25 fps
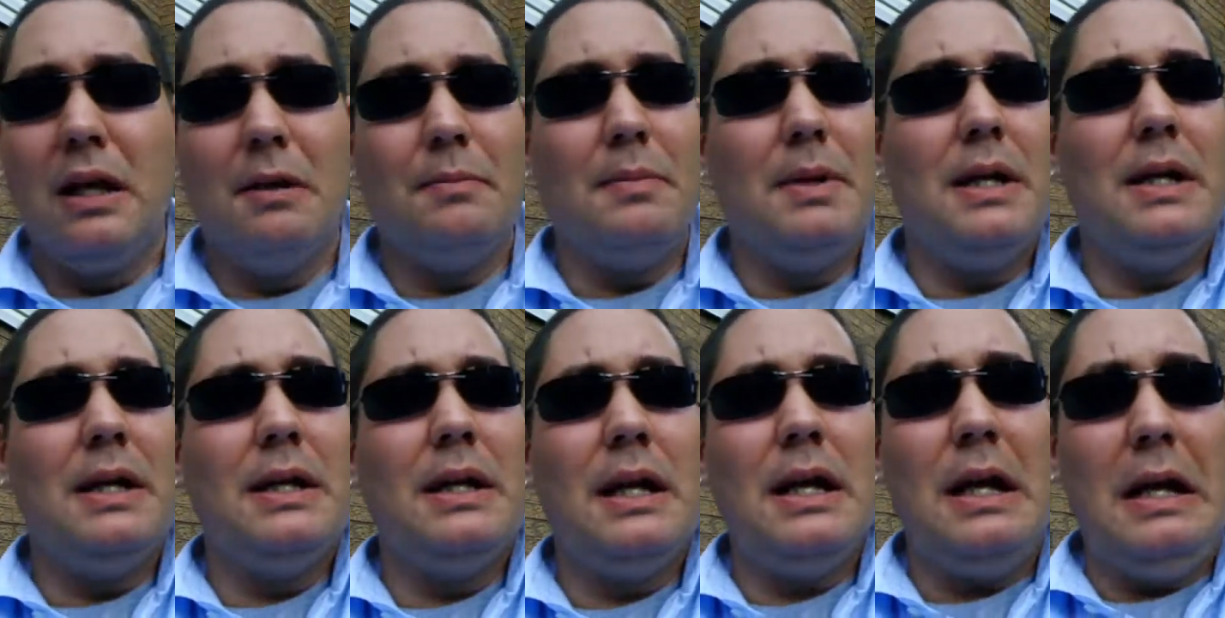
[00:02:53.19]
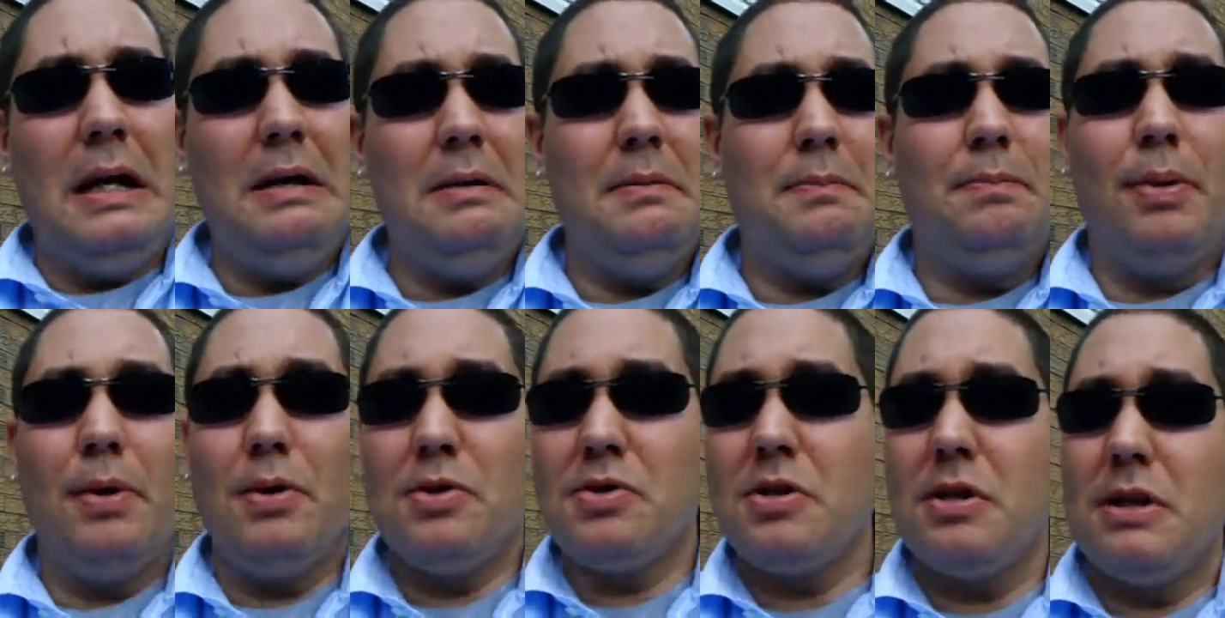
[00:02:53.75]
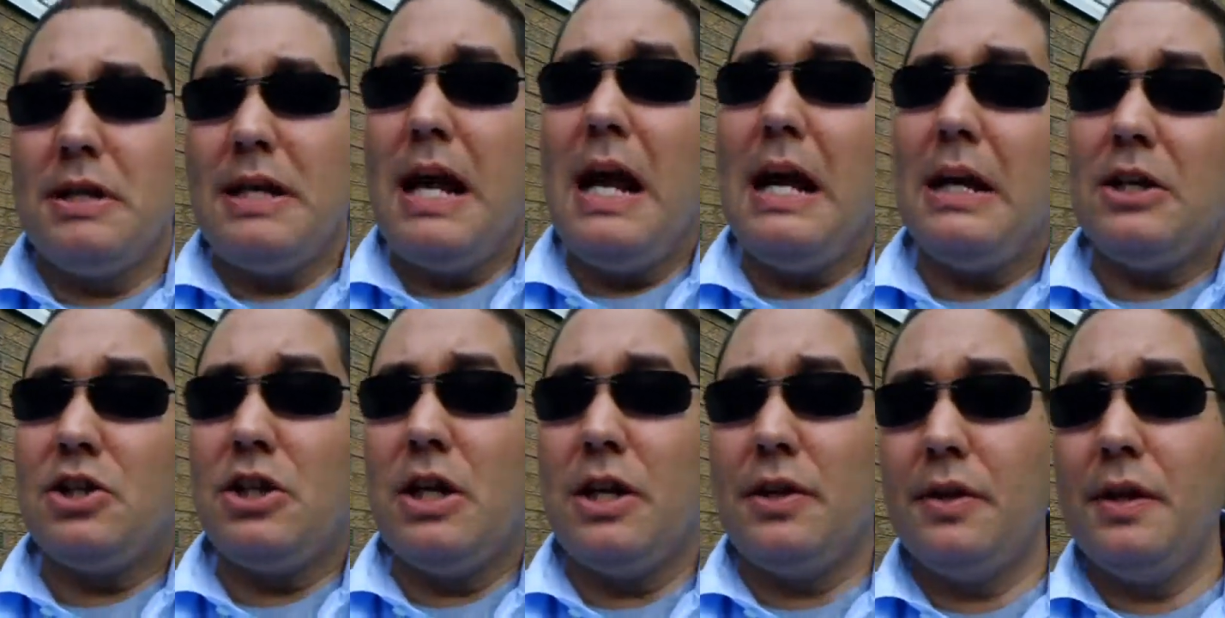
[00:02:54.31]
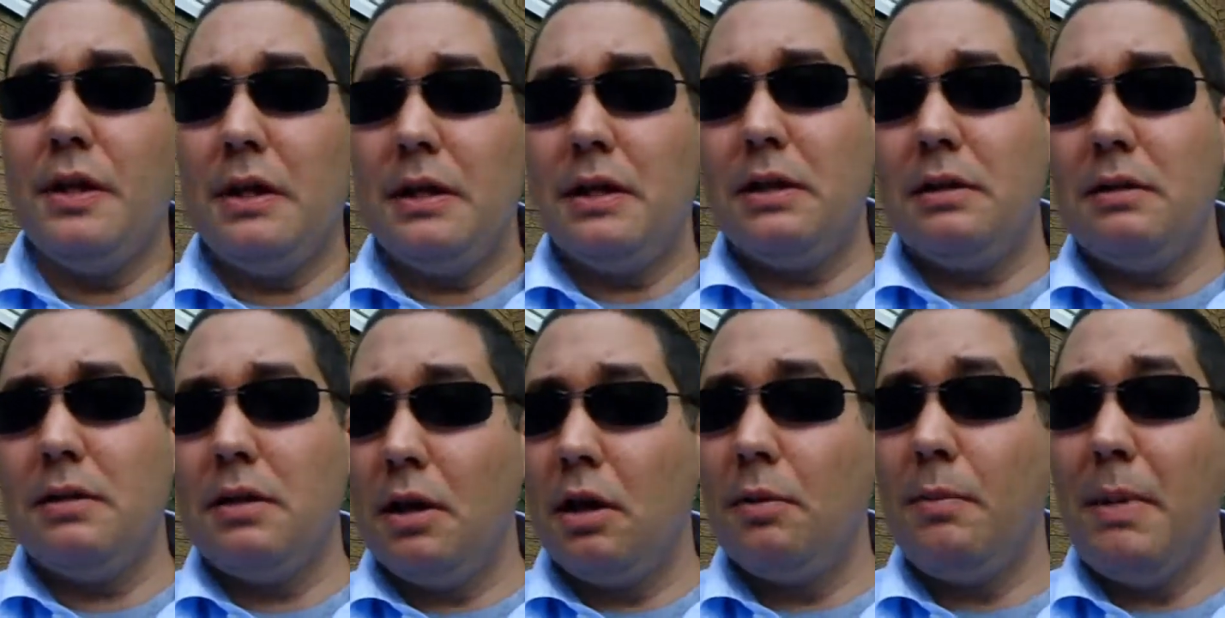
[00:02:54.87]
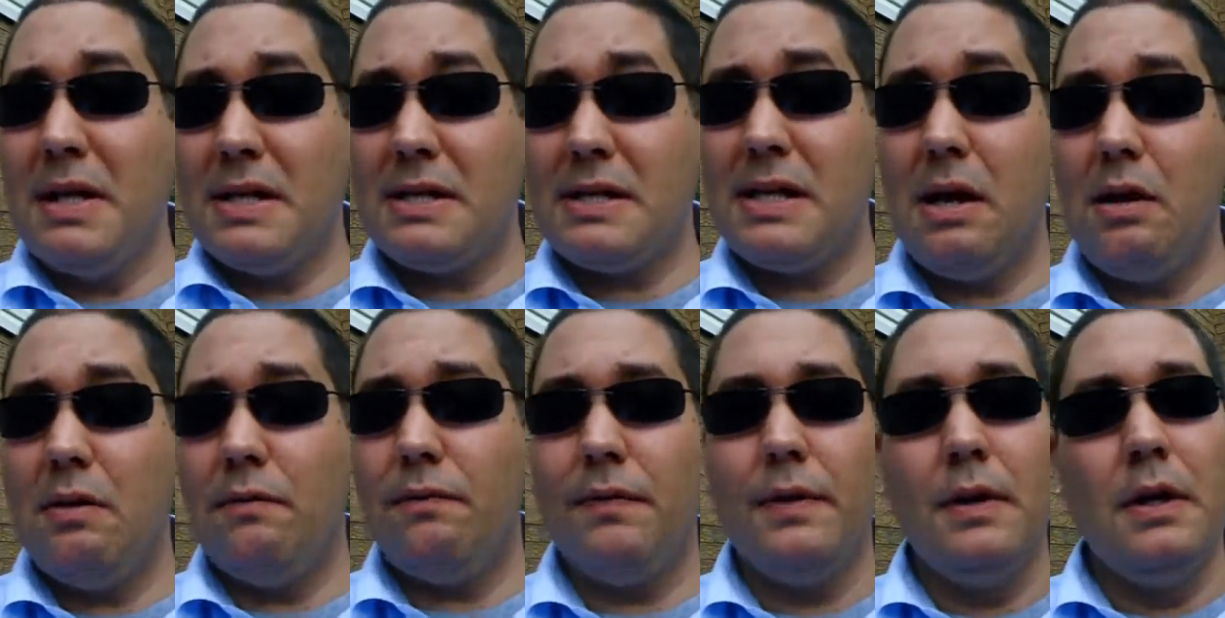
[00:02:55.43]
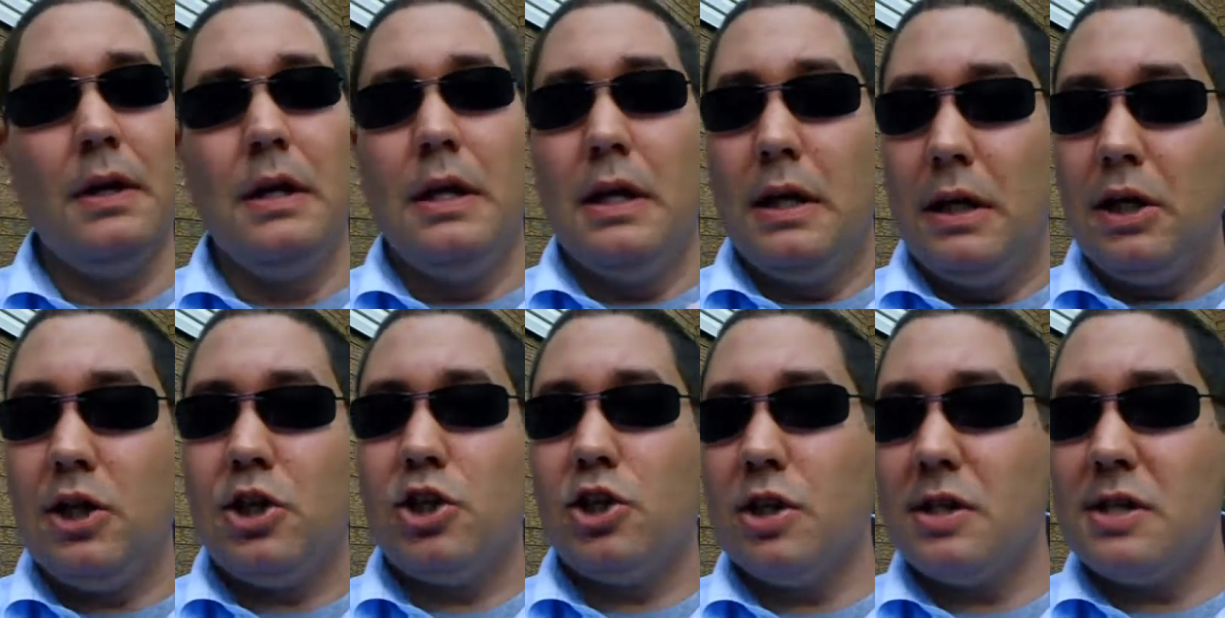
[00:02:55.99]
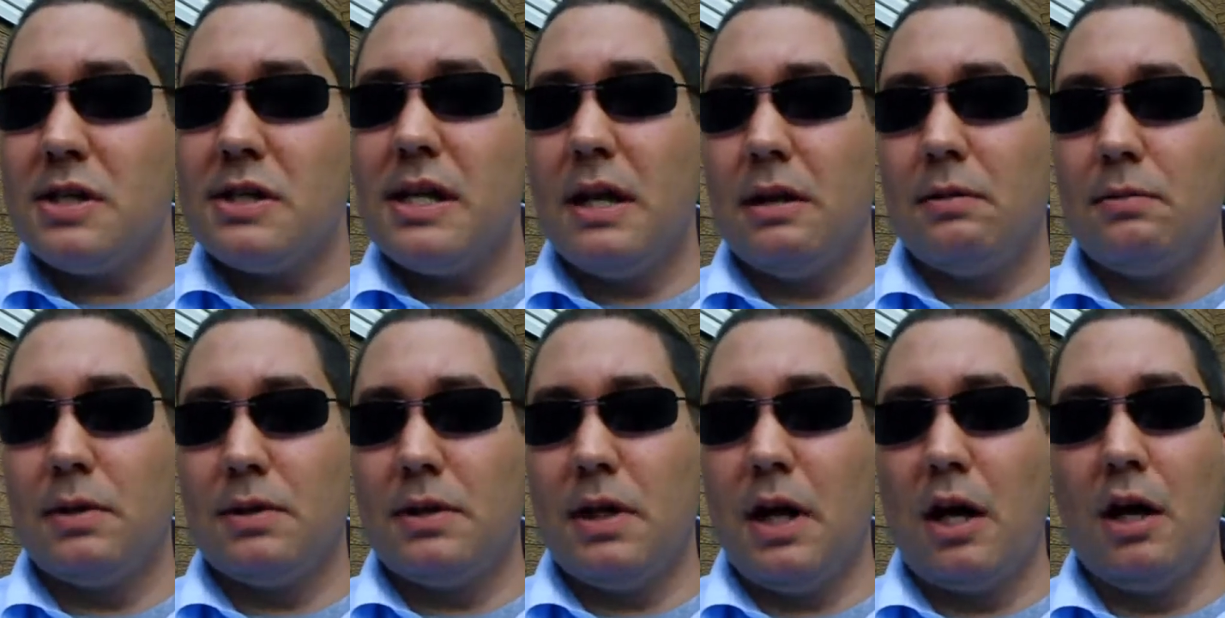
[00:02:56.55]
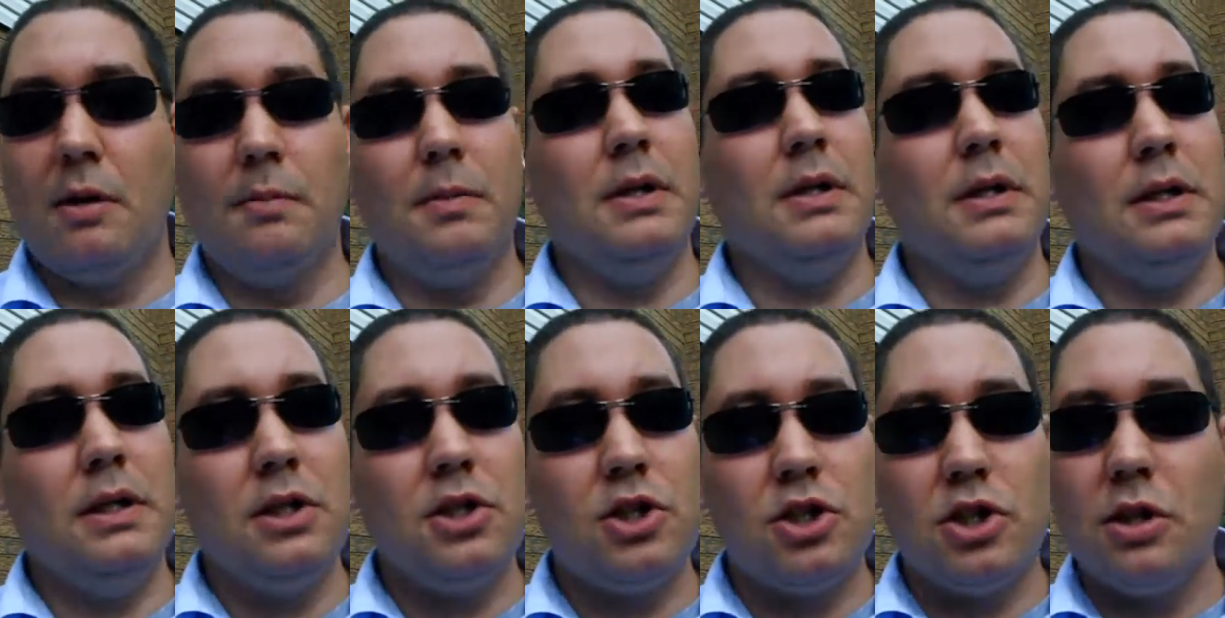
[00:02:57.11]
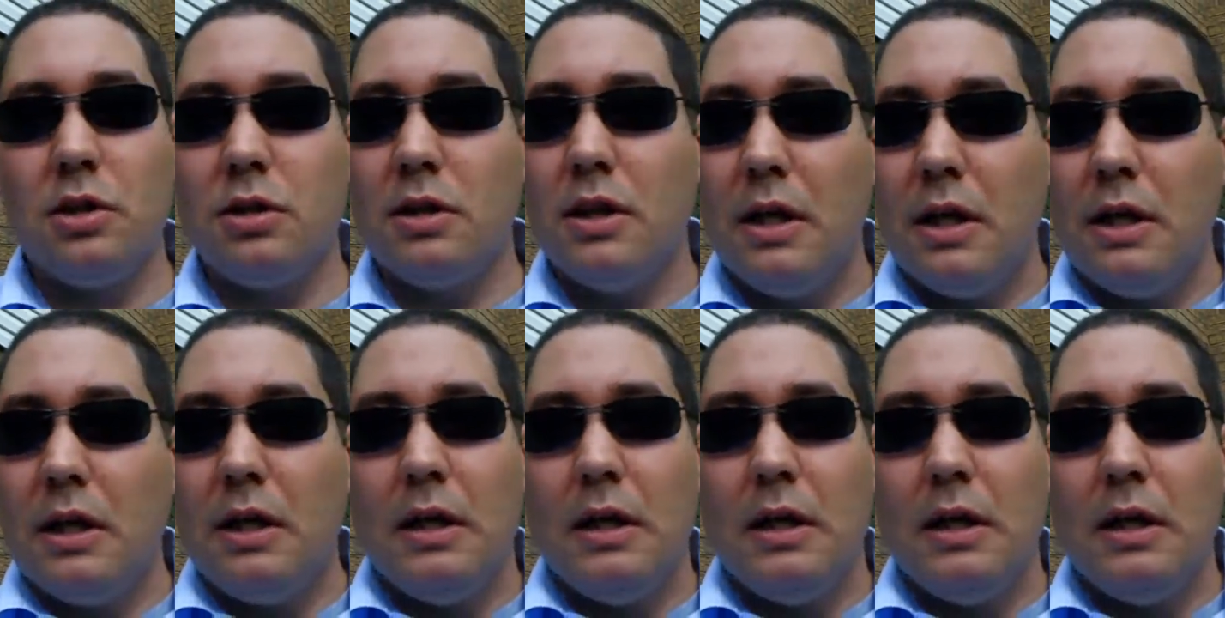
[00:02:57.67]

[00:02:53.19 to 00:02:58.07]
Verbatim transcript: I mean, I, I personally, actually, I think, you know, myself, he should stay in retirement. He should,